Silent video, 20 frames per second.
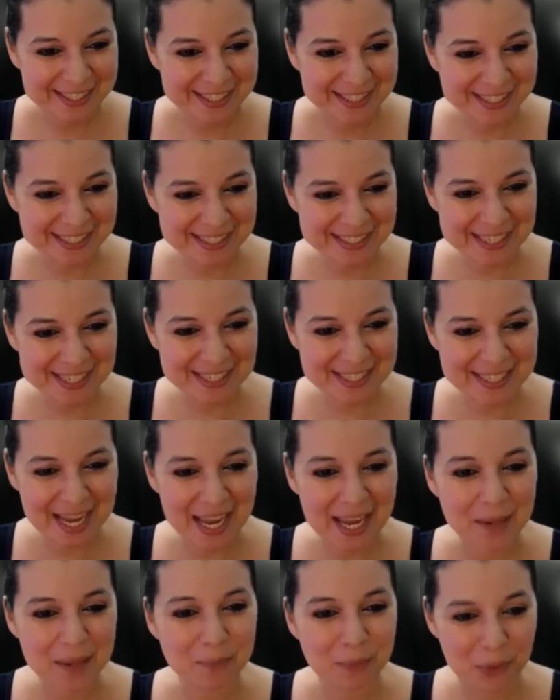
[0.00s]
He says,
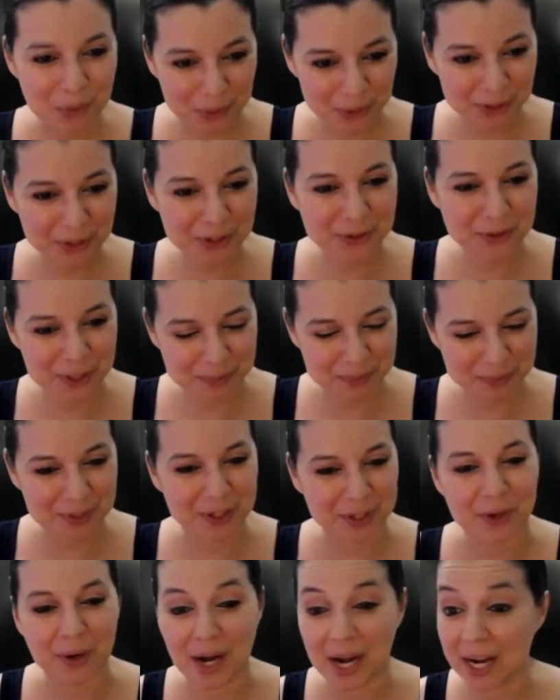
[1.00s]
and more
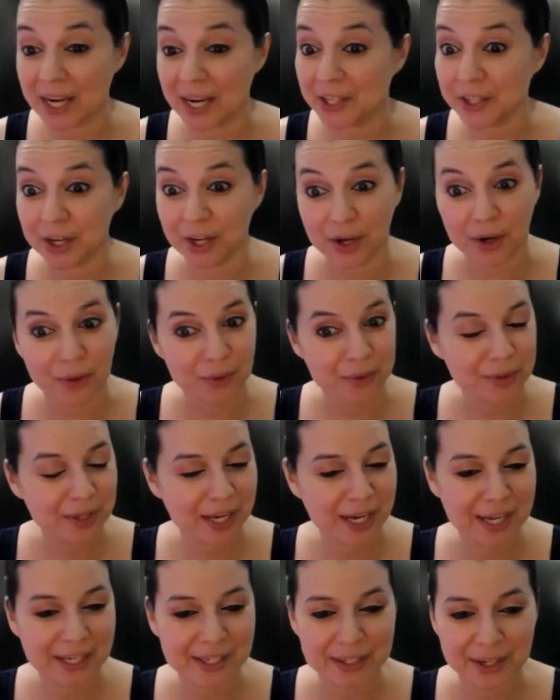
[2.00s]
crypto. I know.
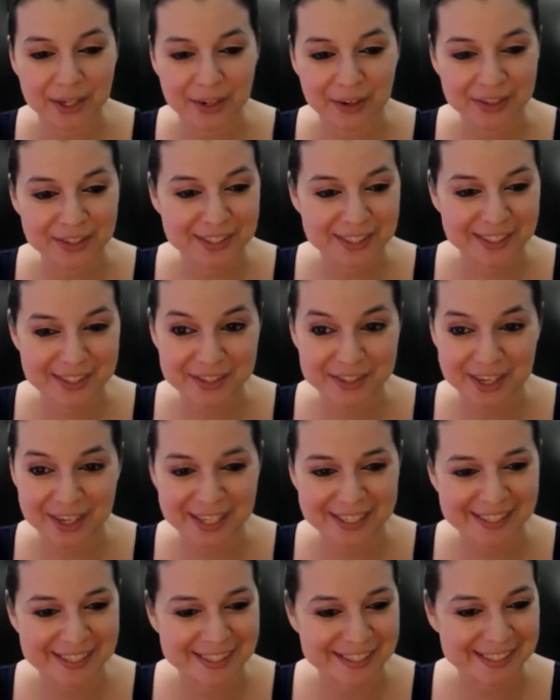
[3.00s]
I know. It's, it's
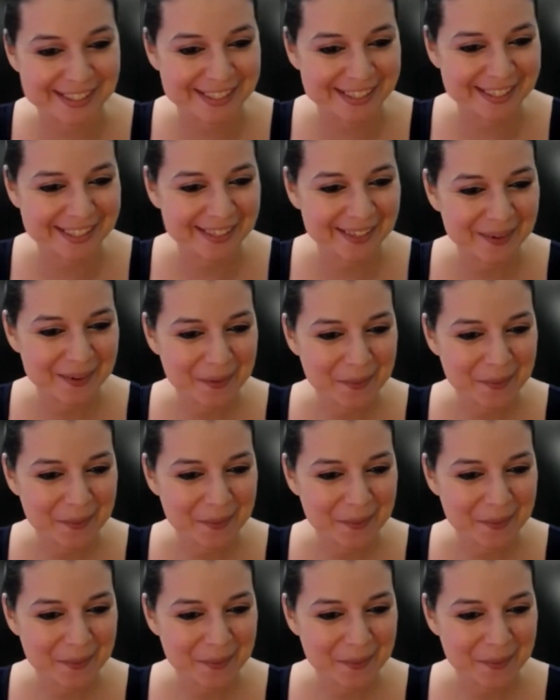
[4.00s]
crazy, isn't it?